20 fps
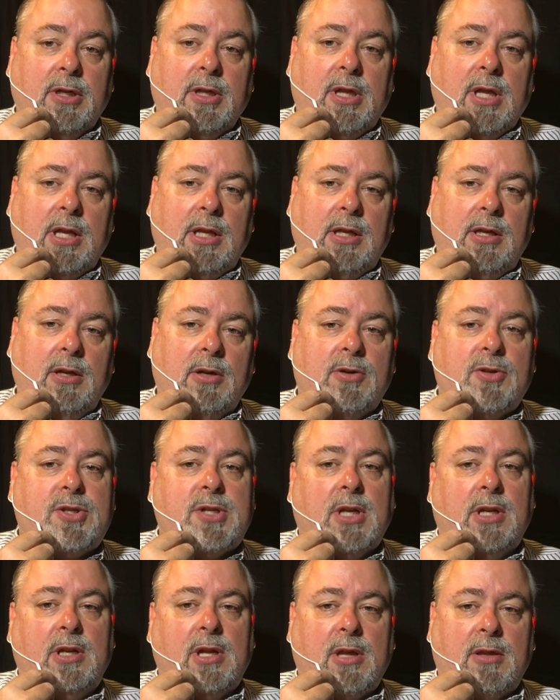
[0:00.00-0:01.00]
Then he hears
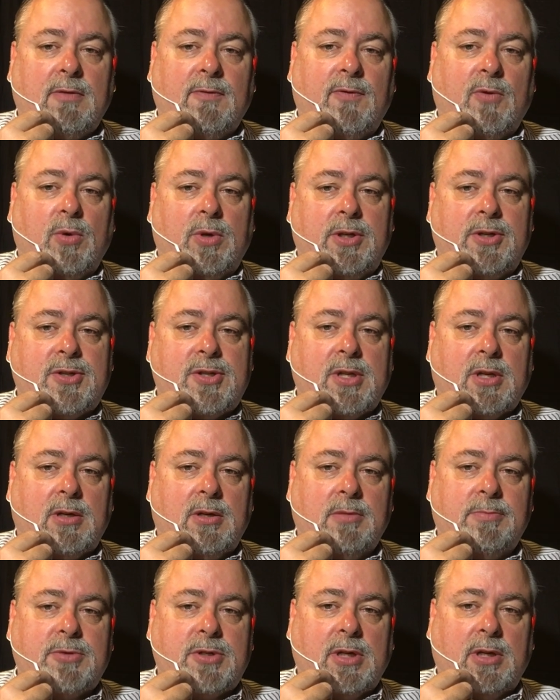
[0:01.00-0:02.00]
another voice that
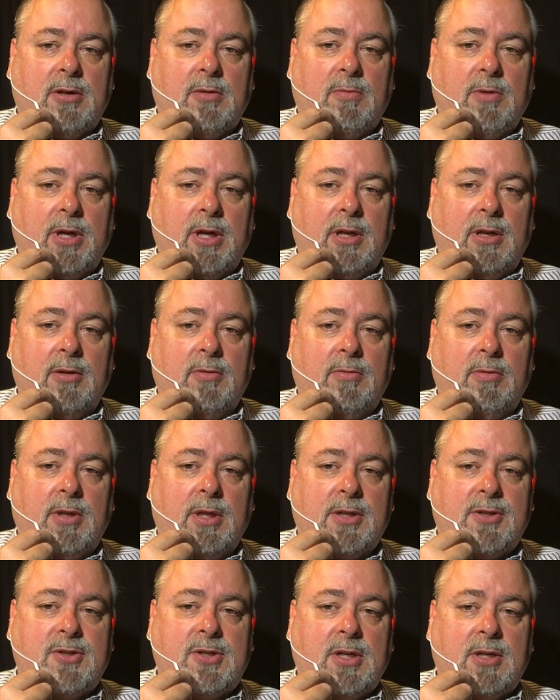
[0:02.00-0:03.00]
comes on the radio
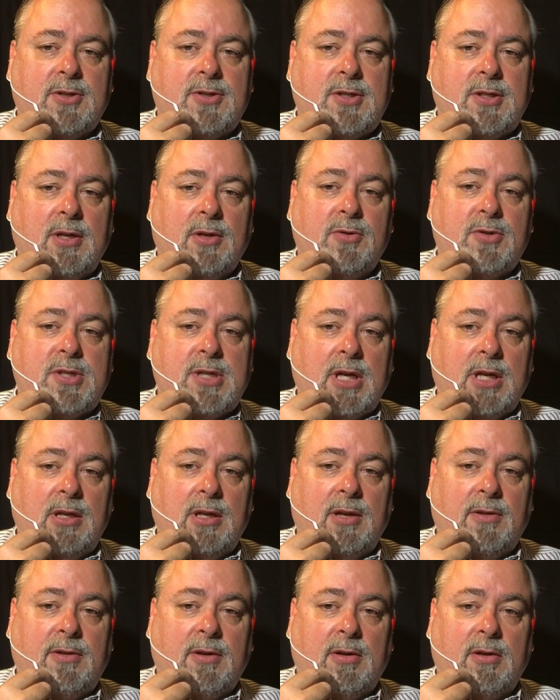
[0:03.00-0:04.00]
that says, Don't say
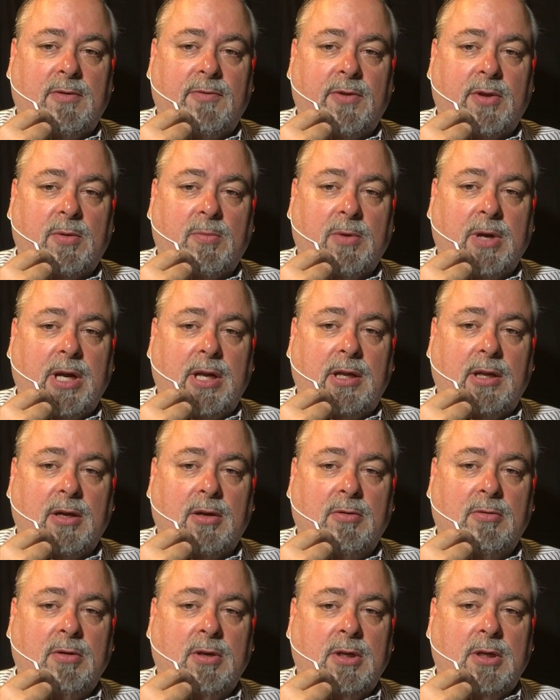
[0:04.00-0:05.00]
nothing over the
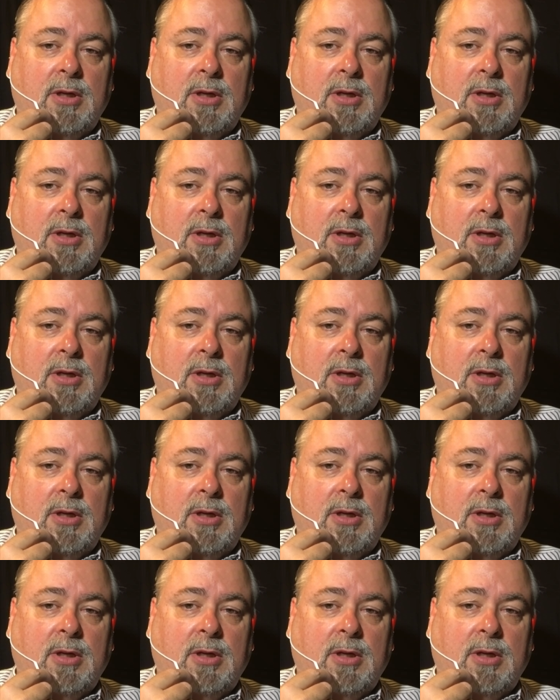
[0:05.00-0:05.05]
radio.